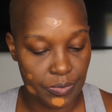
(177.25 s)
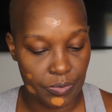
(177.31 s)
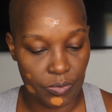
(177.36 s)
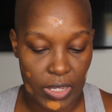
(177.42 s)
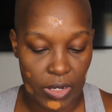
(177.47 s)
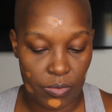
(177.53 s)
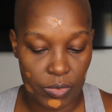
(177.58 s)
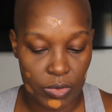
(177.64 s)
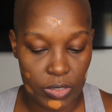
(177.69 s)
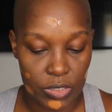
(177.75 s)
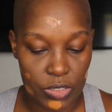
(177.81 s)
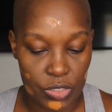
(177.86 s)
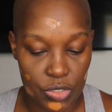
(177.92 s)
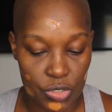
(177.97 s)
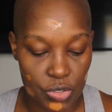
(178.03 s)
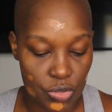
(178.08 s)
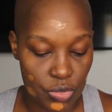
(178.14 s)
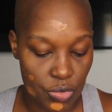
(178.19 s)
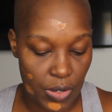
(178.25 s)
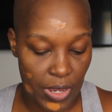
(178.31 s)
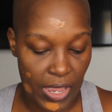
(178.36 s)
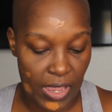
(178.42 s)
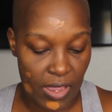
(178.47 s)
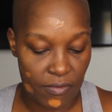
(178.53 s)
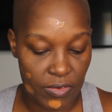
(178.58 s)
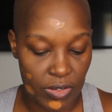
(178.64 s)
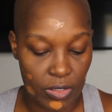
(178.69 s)
they really do
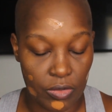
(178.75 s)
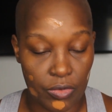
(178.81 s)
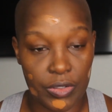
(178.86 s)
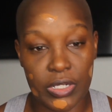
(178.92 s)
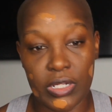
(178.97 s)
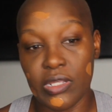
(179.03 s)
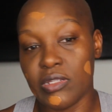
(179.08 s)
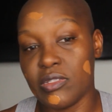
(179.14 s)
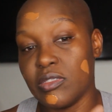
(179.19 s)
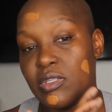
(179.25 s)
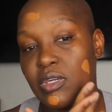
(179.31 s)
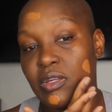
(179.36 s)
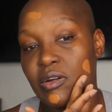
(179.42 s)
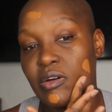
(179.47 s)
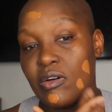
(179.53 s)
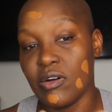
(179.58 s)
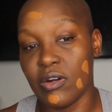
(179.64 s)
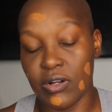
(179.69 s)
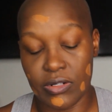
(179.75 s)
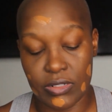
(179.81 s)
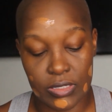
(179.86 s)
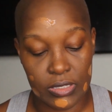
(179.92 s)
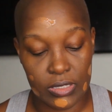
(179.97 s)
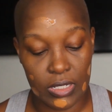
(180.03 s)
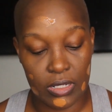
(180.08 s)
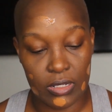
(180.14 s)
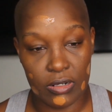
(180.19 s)
have ingredients that are
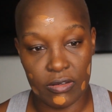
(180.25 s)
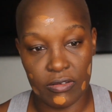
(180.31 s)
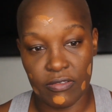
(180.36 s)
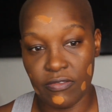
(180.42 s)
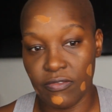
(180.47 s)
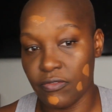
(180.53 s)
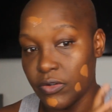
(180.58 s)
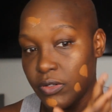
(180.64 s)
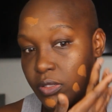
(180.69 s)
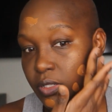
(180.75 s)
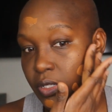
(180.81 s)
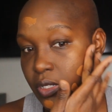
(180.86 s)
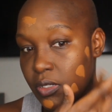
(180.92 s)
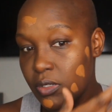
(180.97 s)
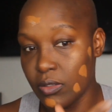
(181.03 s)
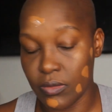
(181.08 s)
skin friendly.